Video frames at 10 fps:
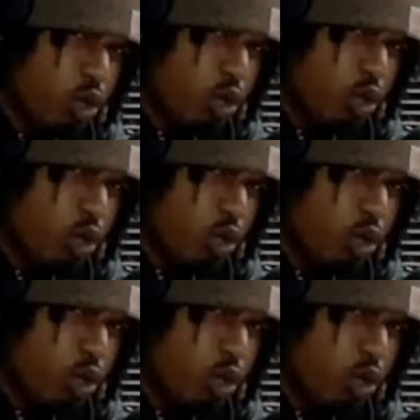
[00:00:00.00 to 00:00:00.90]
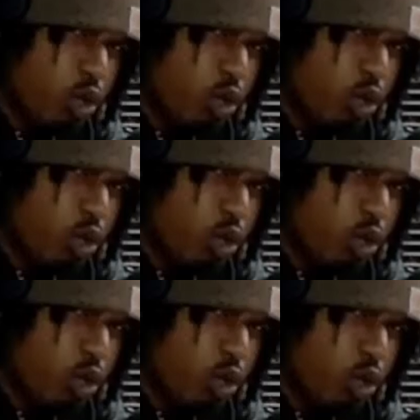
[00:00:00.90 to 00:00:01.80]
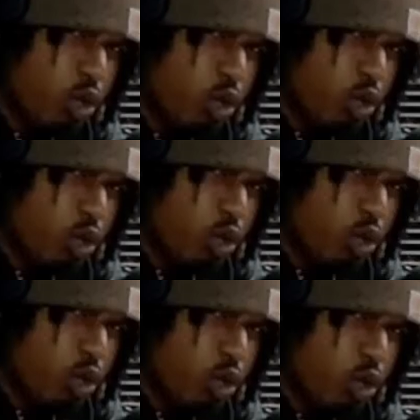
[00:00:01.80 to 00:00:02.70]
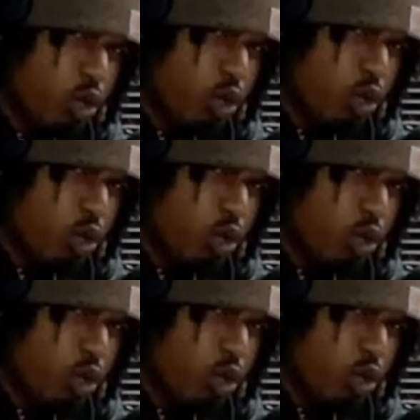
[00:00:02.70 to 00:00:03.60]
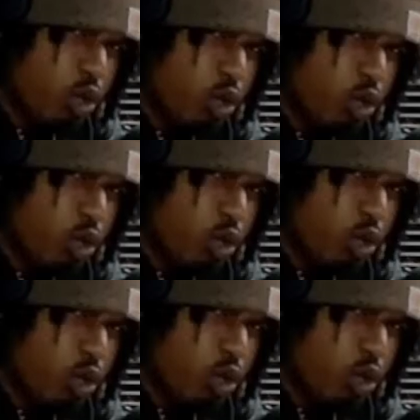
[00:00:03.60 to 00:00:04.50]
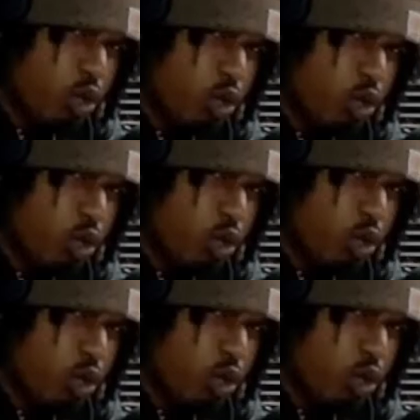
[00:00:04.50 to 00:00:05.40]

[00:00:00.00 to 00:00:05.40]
No words are spoken by the person on screen.